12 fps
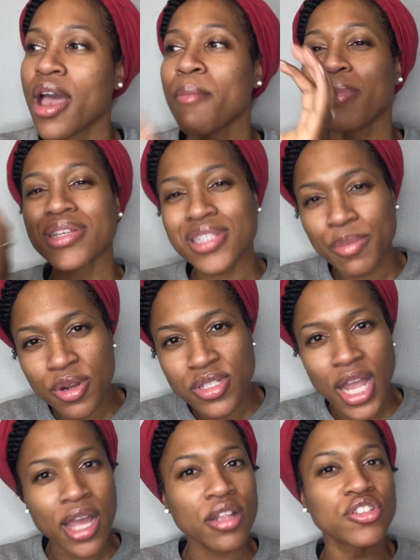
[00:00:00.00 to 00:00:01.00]
But some of her
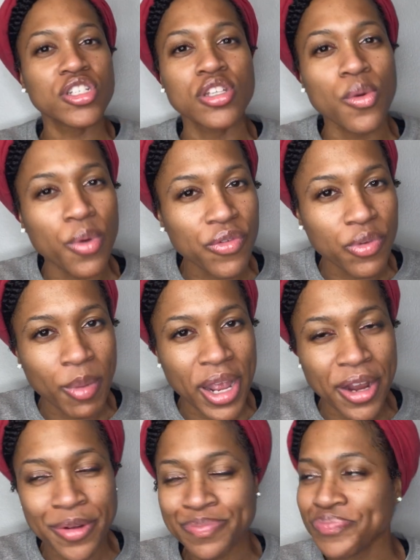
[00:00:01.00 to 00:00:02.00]
stylers just don't work for my
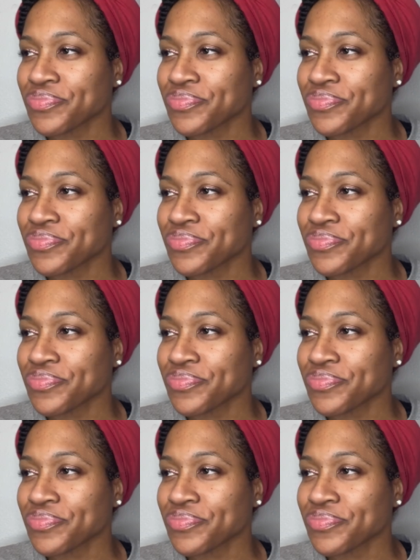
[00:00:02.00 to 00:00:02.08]
hair.